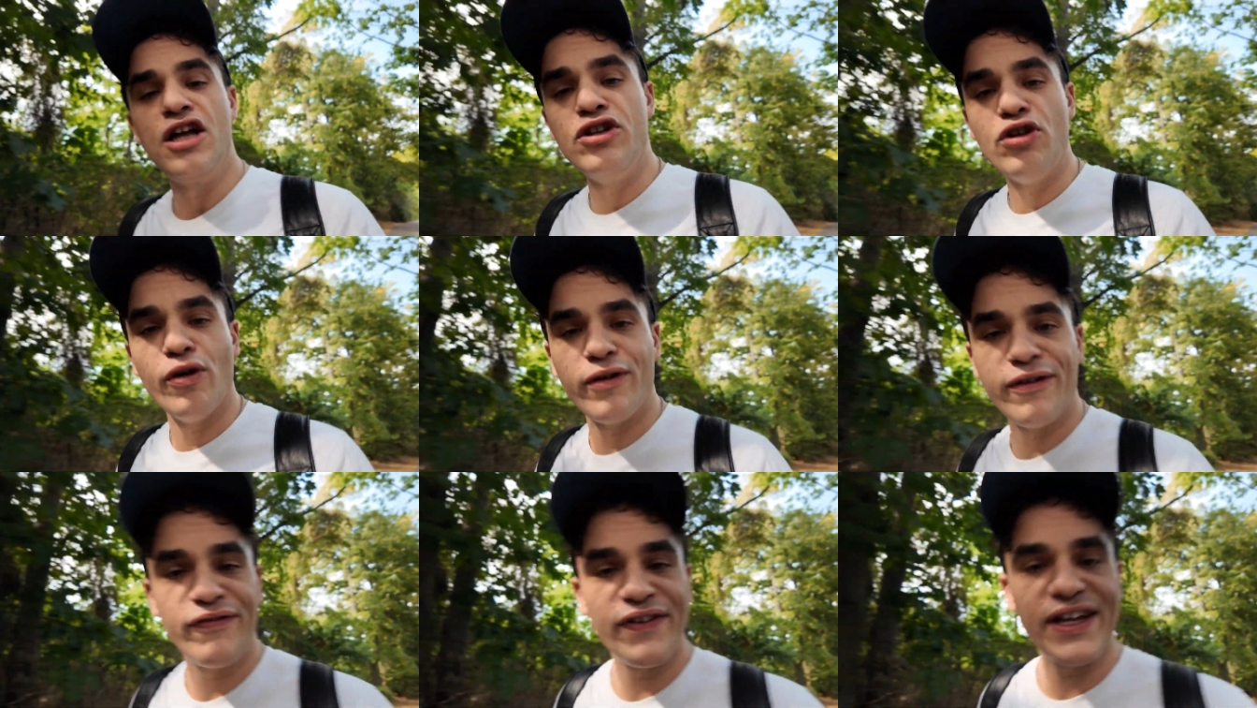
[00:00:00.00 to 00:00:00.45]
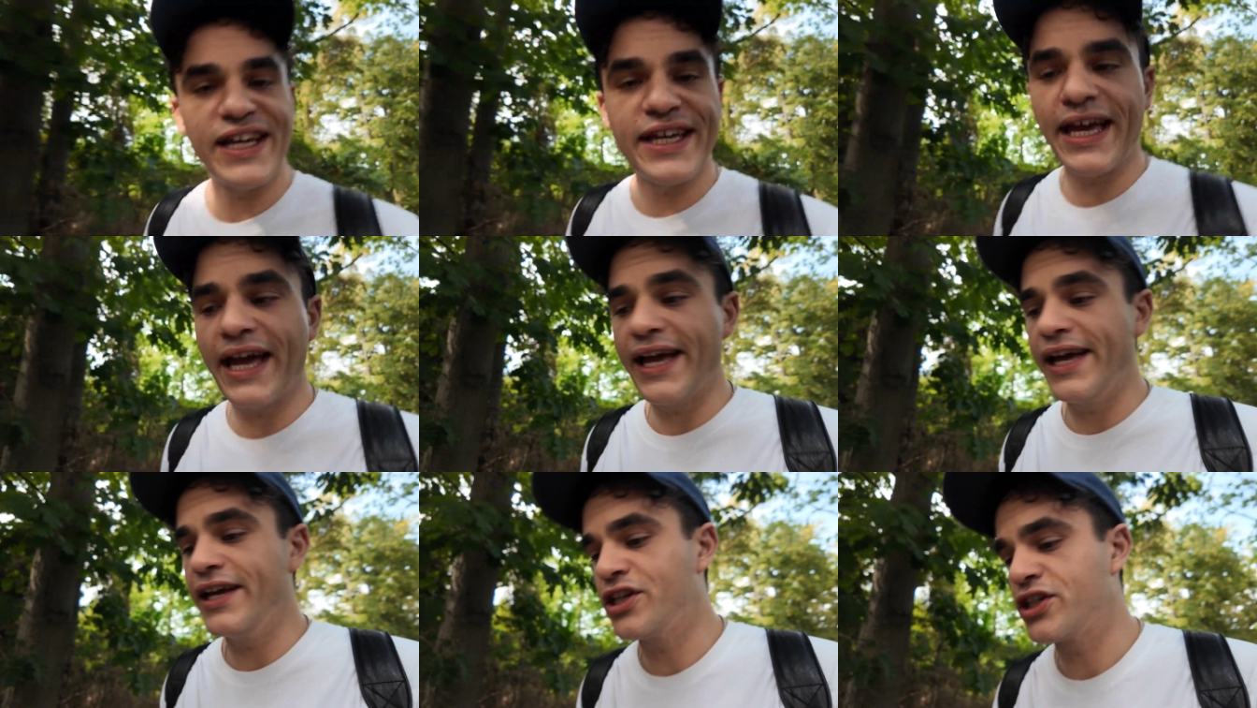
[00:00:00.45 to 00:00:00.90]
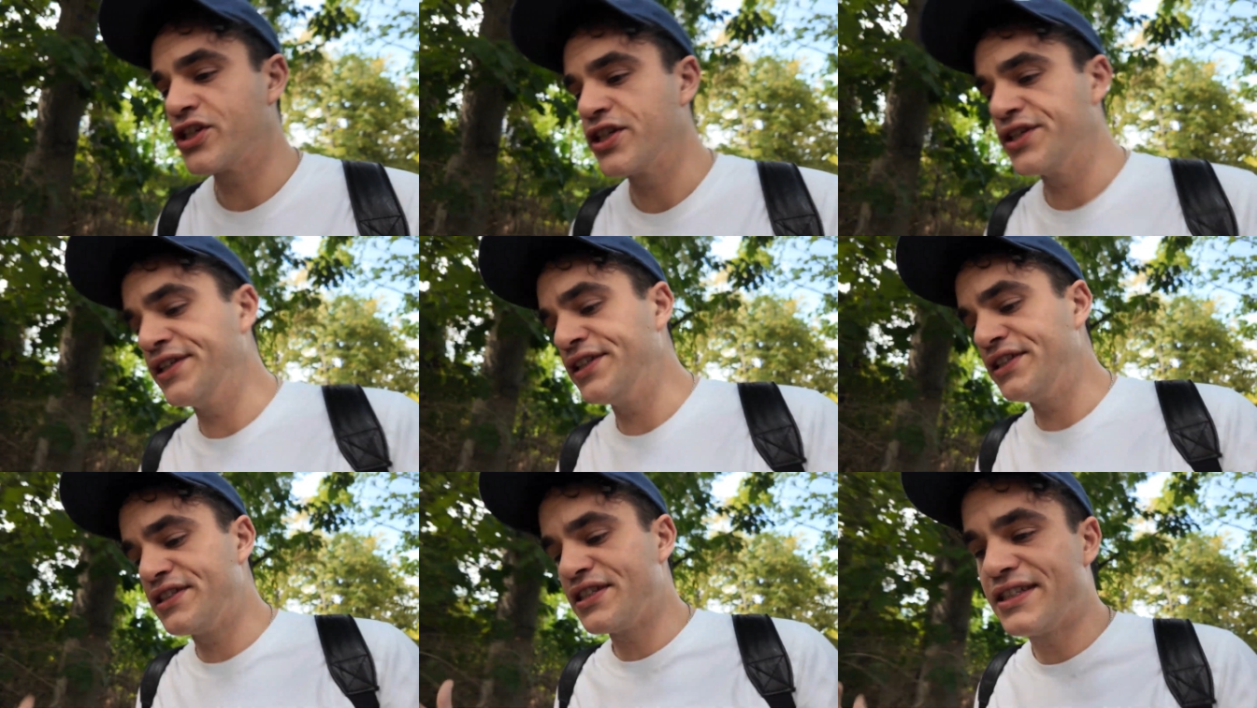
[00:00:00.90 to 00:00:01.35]

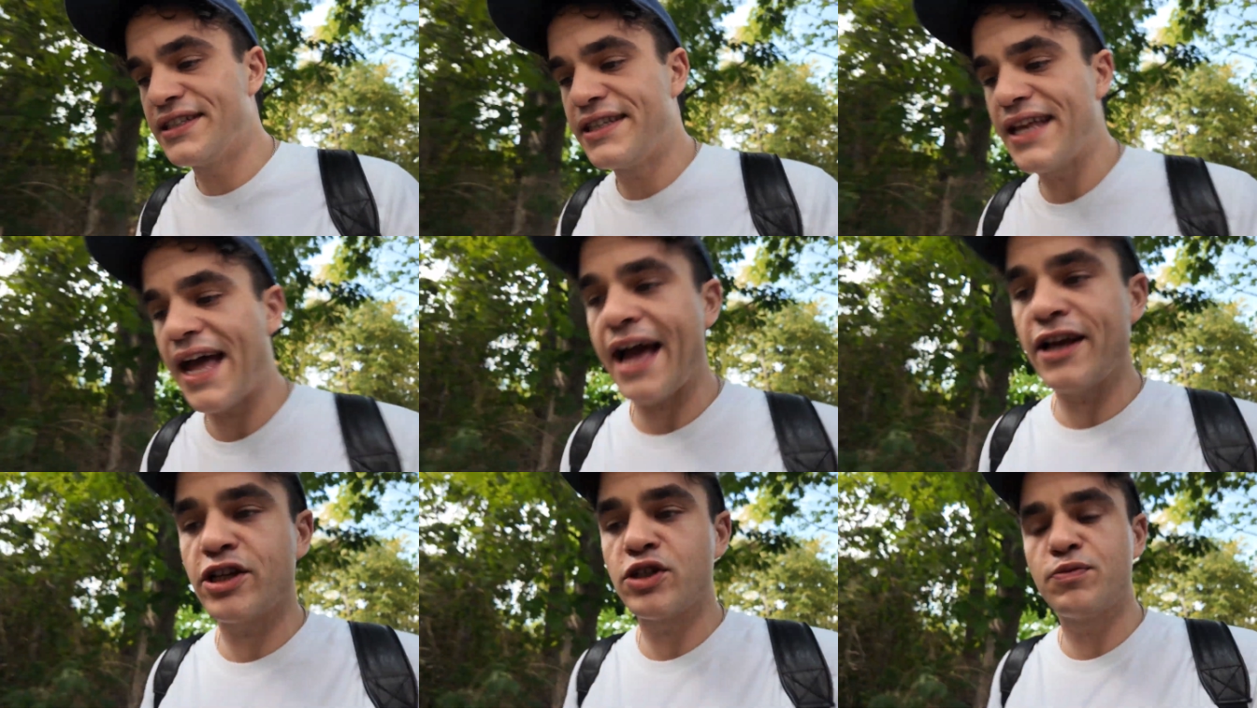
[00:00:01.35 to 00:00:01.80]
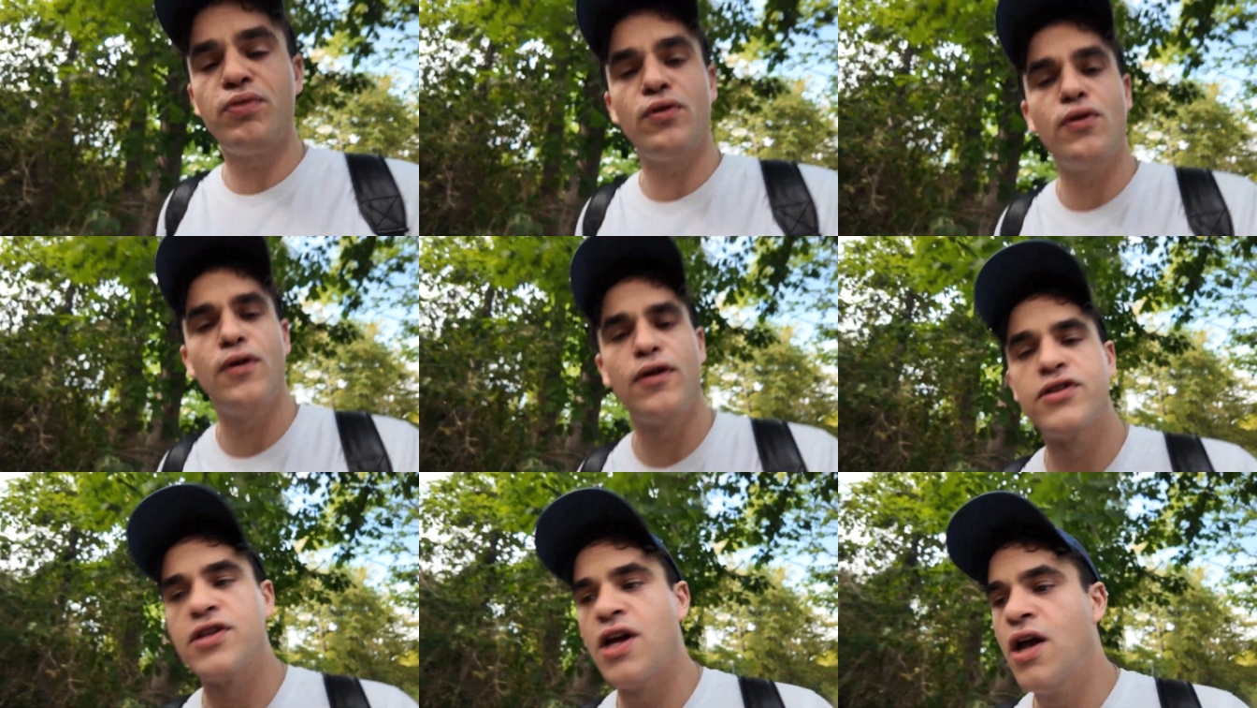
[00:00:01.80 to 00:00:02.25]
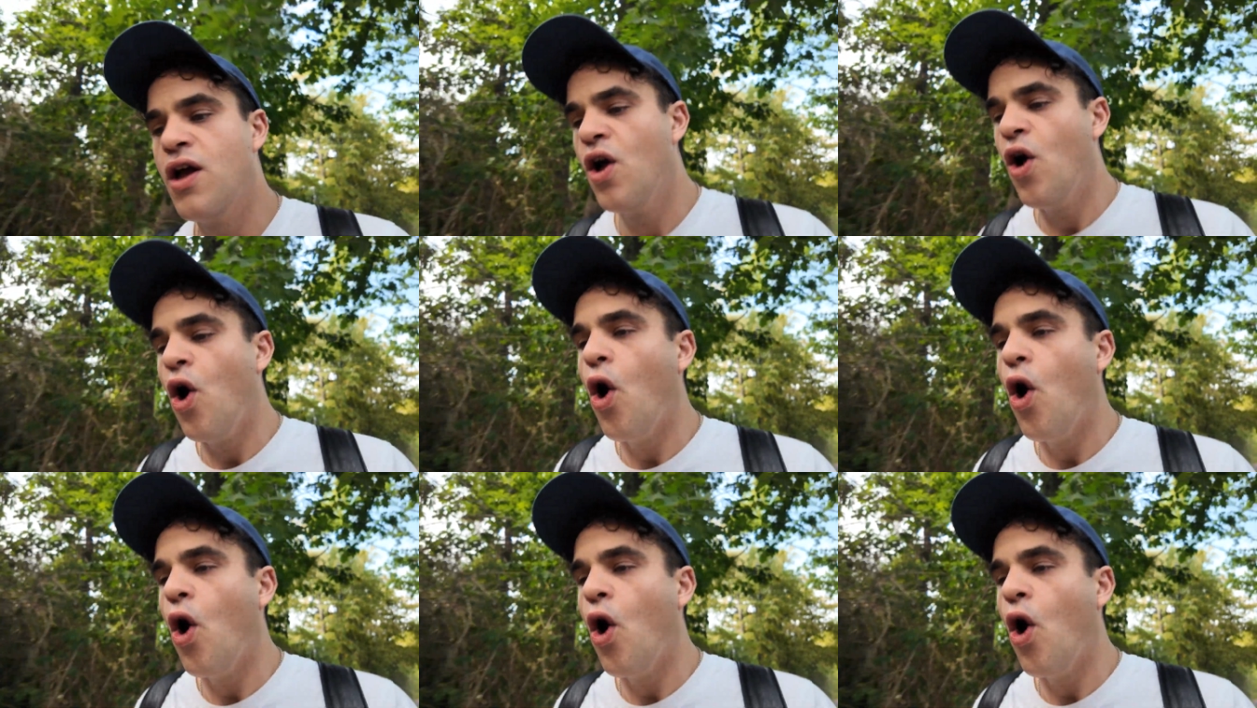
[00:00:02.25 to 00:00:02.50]
notifications, dashboards,